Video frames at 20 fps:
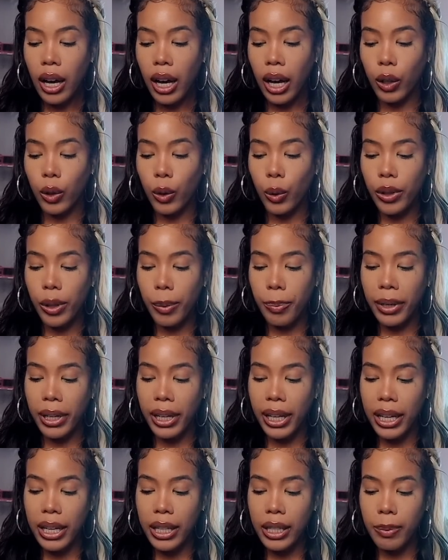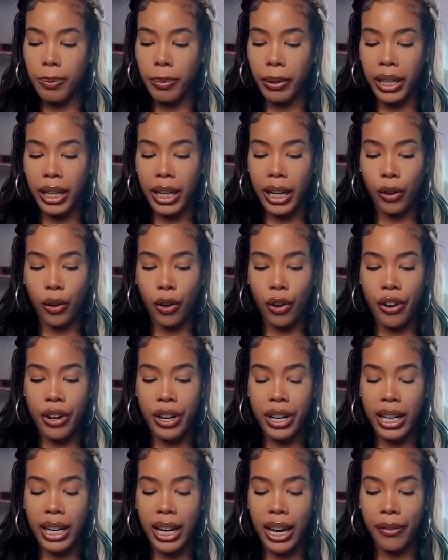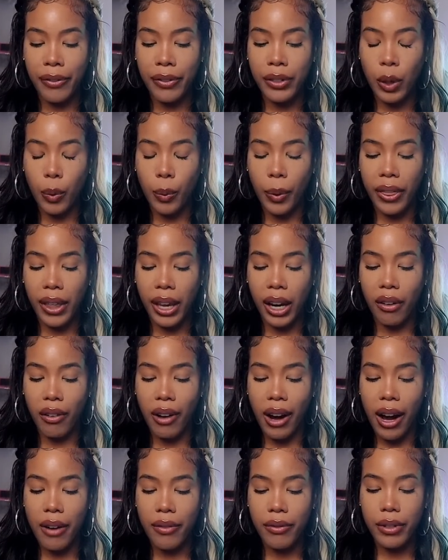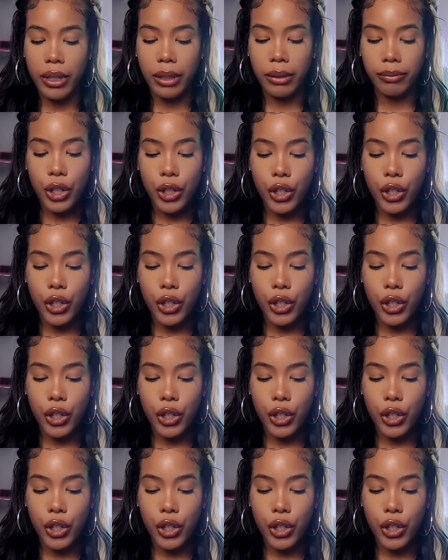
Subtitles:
I called the police, but he had already left when they arrived.